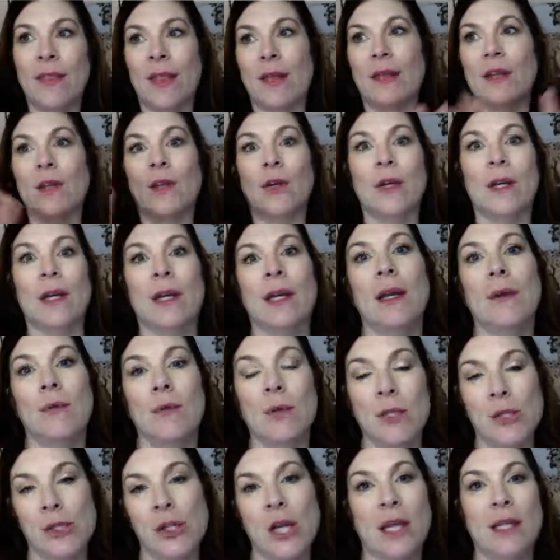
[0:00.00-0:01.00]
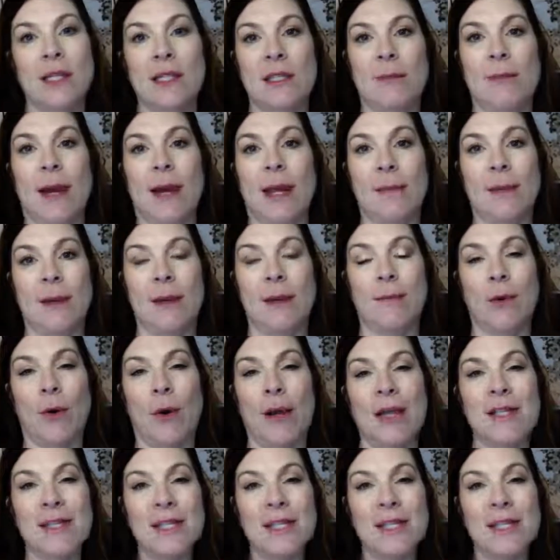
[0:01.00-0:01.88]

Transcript: then you're going to get rejected by people.